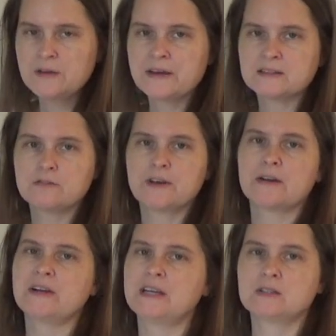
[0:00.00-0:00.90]
It's
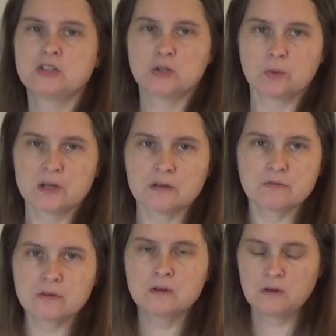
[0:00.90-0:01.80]
very
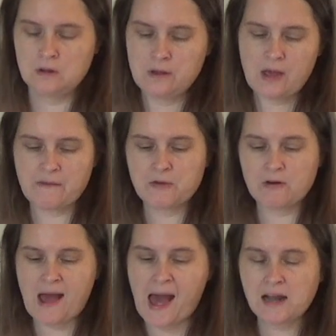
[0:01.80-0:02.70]
intuitive. If
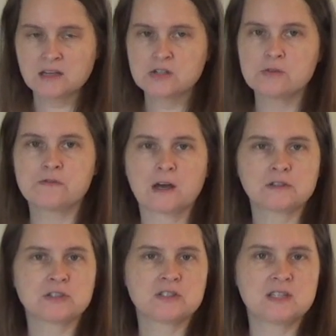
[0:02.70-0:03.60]
you're adding two
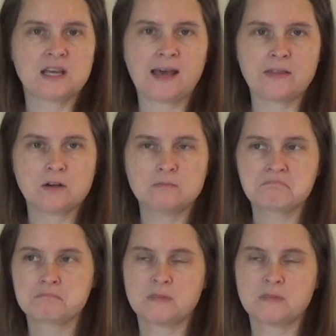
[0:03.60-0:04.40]
functions together,